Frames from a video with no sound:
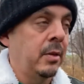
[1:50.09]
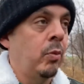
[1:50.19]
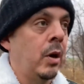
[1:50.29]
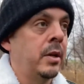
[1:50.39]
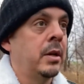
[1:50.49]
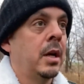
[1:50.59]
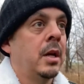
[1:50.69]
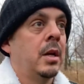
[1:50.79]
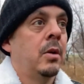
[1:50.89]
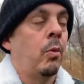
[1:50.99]
One,
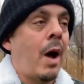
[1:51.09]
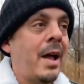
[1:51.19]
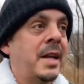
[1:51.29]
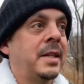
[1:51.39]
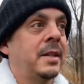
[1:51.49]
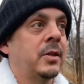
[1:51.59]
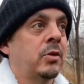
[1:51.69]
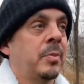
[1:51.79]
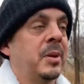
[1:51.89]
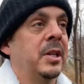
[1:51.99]
why I did the
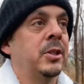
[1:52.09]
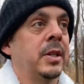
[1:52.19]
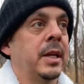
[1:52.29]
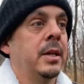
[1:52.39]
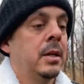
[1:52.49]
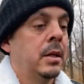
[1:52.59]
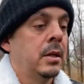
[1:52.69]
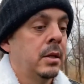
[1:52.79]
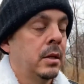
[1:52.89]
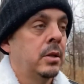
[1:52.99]
trip initially.
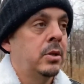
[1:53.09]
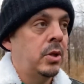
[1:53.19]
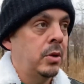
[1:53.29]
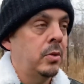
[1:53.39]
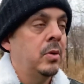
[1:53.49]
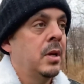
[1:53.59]
Two,